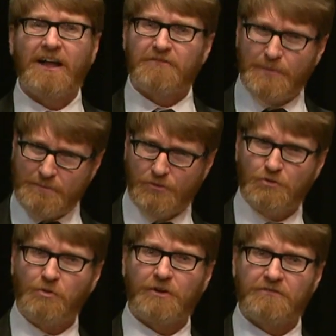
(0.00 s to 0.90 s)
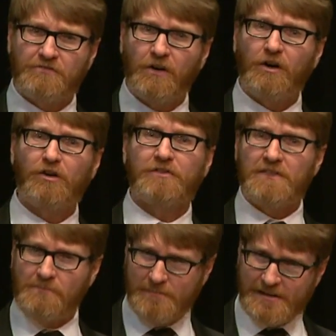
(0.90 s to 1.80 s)
of people who were involved in
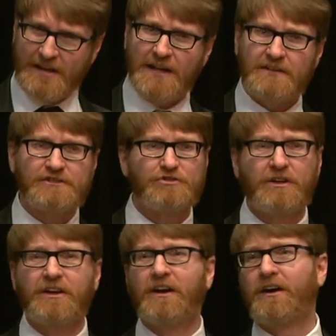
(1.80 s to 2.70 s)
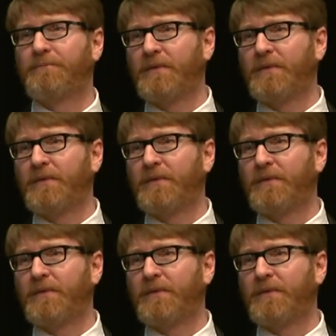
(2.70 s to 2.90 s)
the media industry, um,